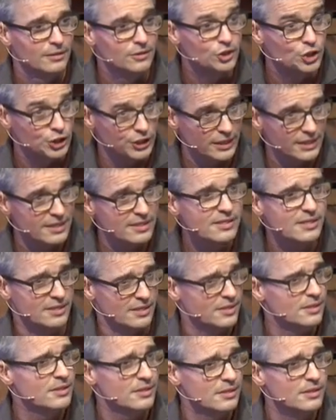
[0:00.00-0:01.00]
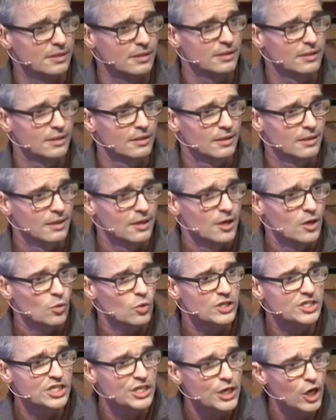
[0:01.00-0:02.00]
Jesus
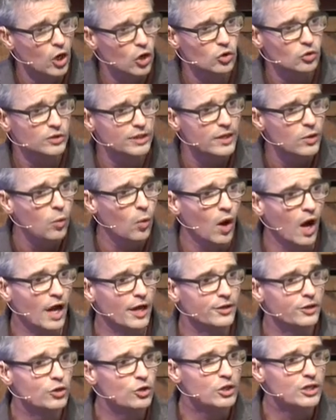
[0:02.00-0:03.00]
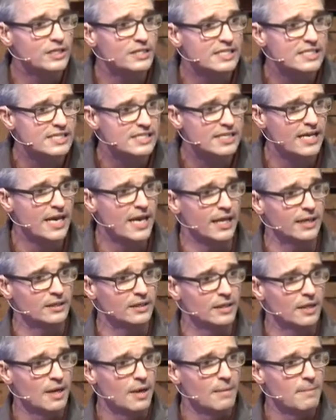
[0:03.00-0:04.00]
was the only one who could
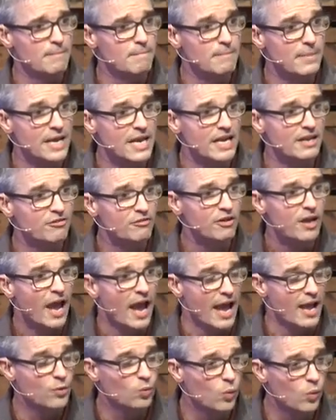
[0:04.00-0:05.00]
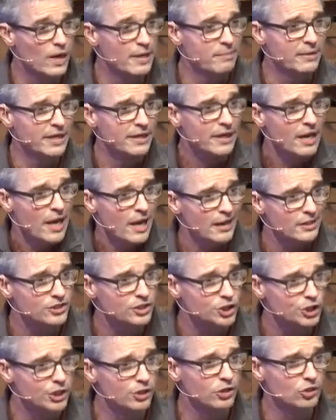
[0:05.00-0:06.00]
set men and women
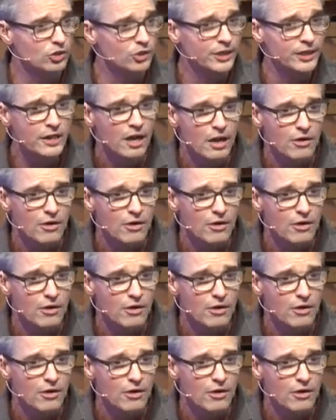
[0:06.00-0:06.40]
and children